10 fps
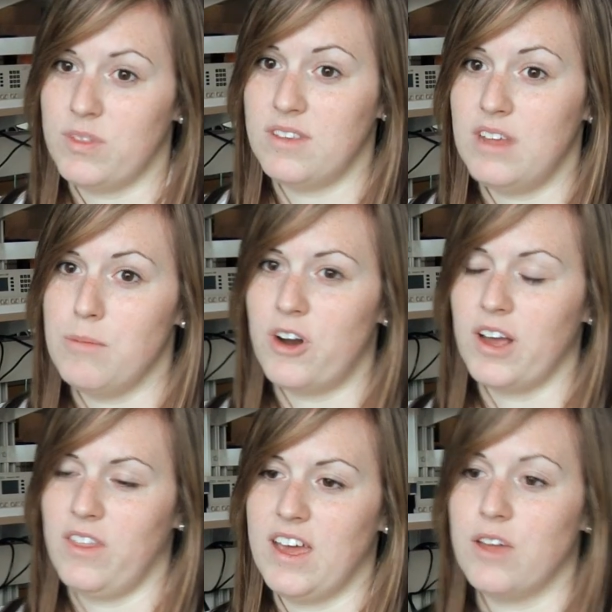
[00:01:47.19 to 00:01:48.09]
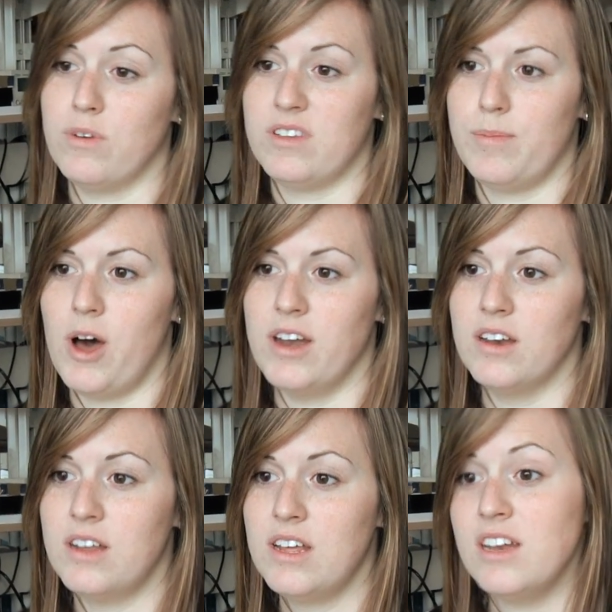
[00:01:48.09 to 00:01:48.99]
with the same drug, they can
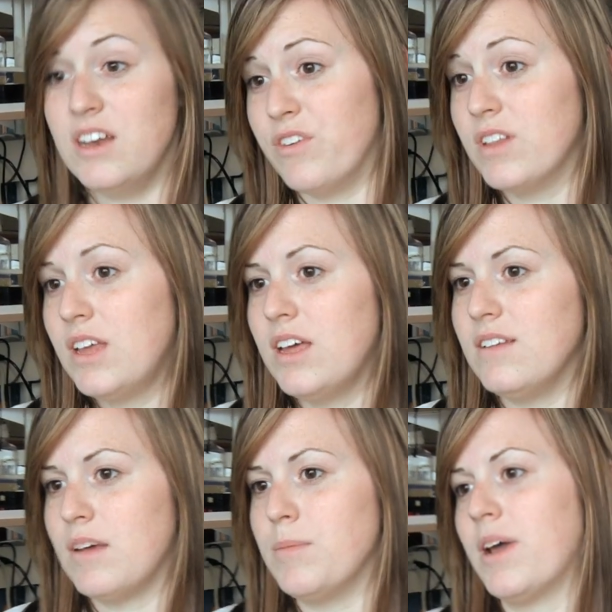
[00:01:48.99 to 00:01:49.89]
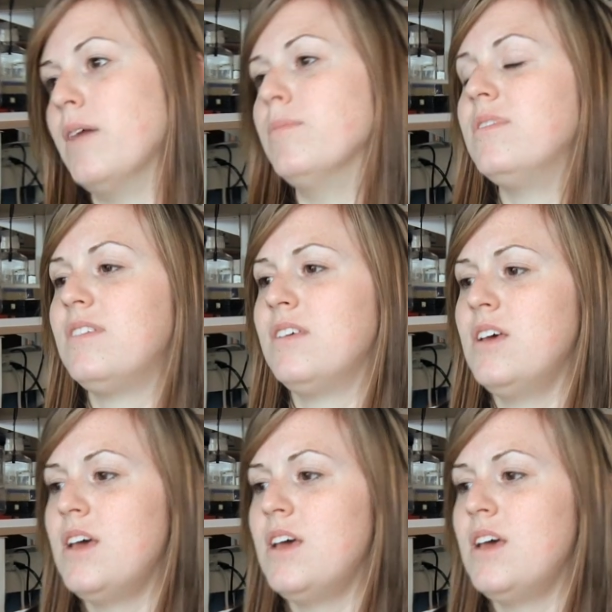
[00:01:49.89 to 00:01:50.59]
respond differently, and sometimes